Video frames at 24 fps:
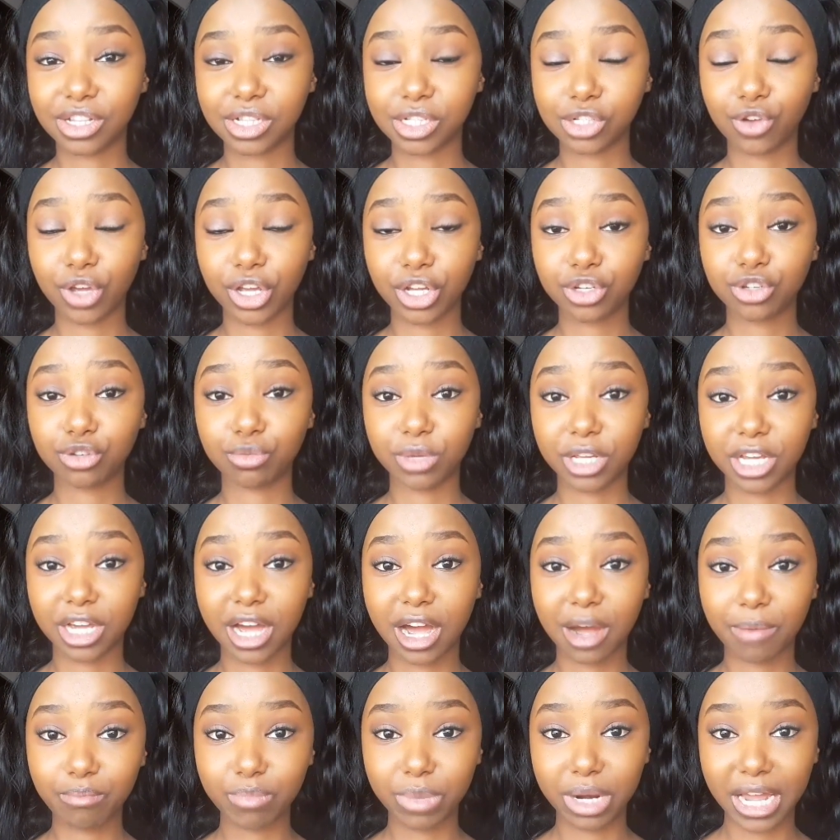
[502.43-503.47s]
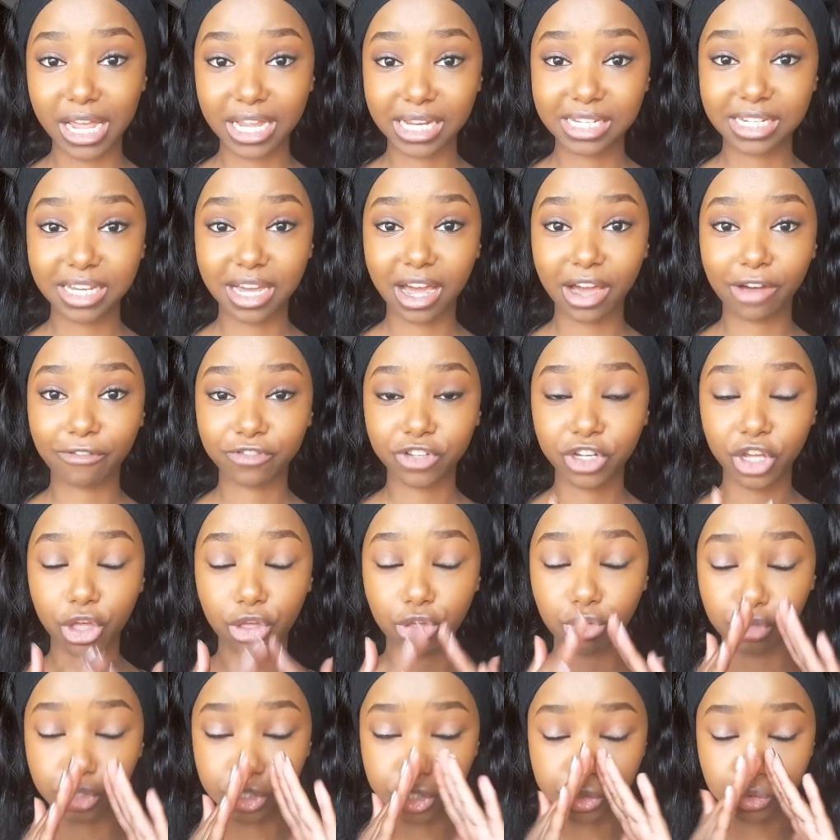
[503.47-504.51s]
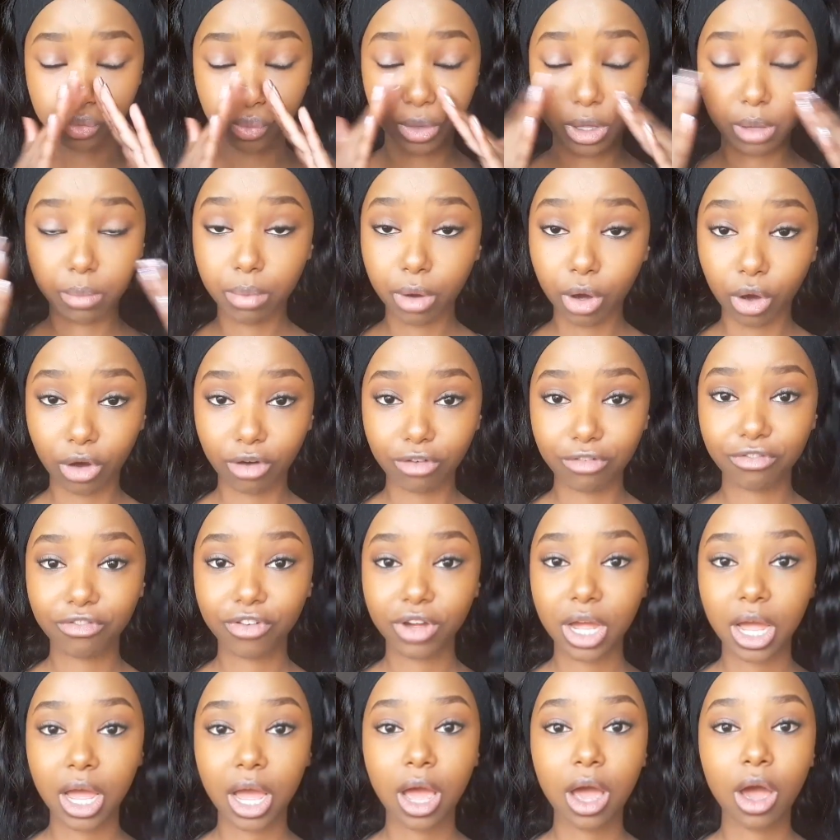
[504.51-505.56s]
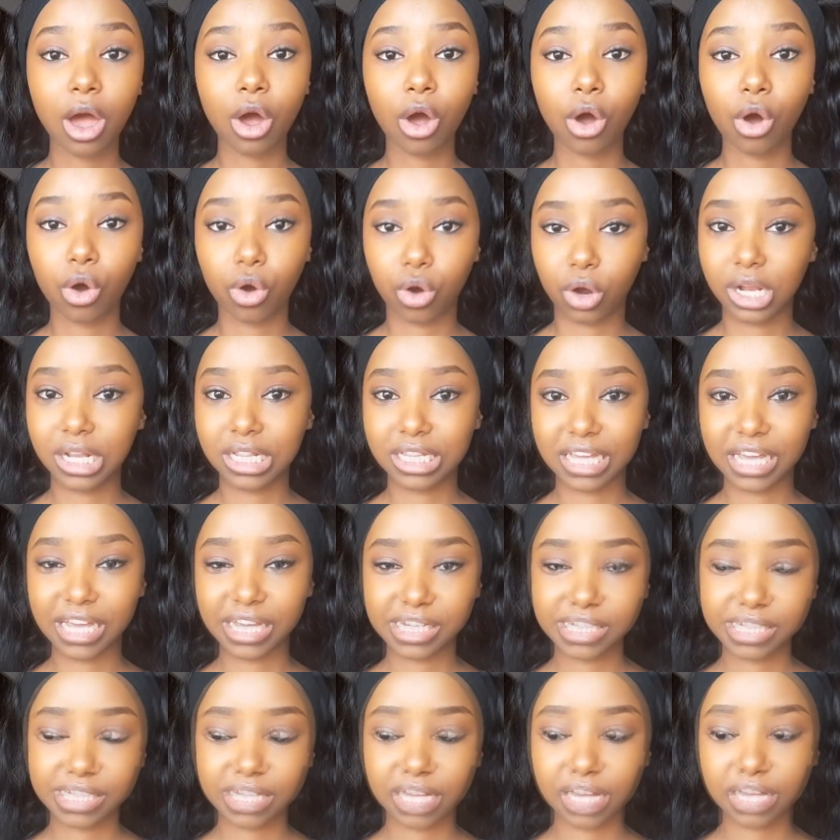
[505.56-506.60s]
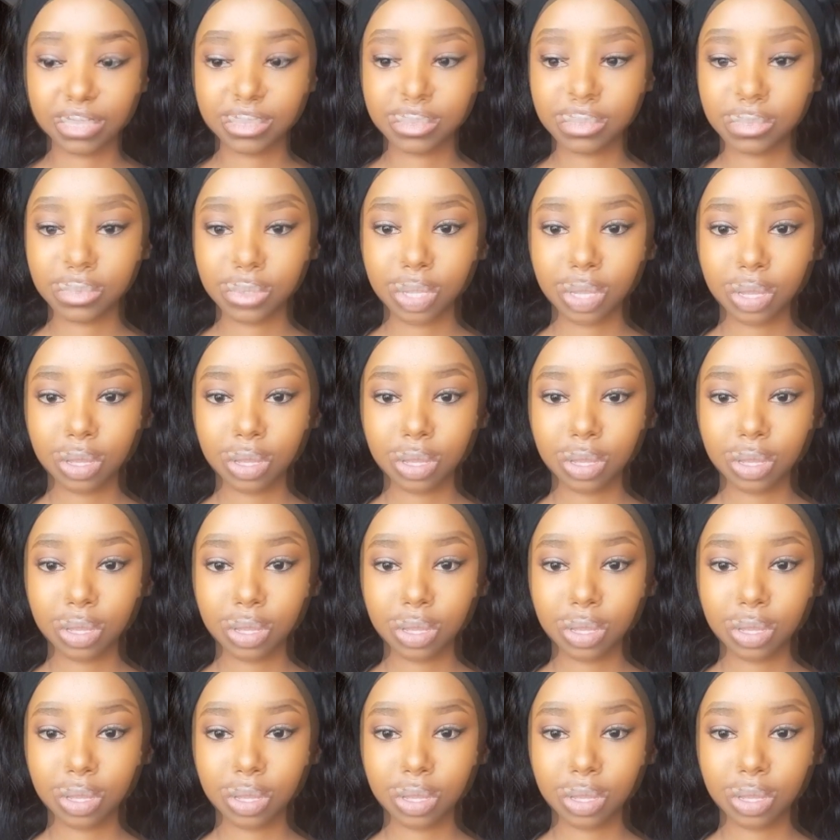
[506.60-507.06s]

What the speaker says: it's going to become lighter after you sweep off all the excess.